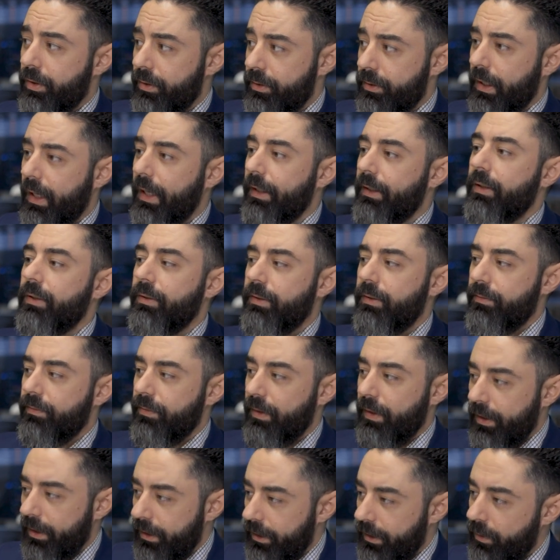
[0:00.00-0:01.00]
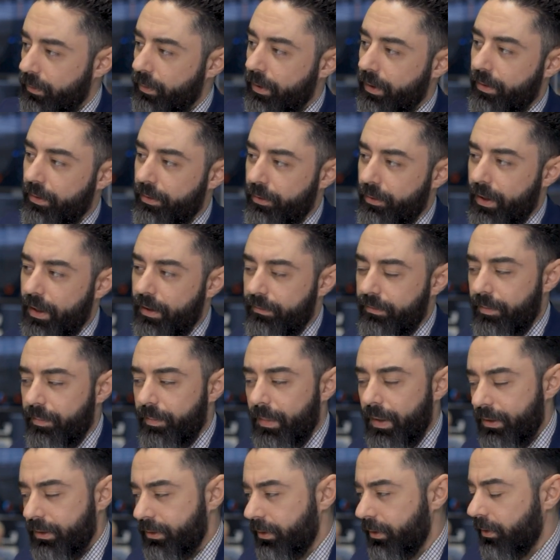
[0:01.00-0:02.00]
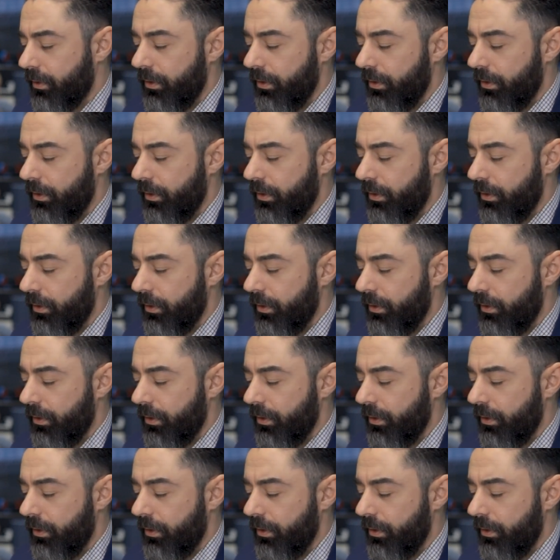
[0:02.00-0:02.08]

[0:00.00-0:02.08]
just identifying whether you have a master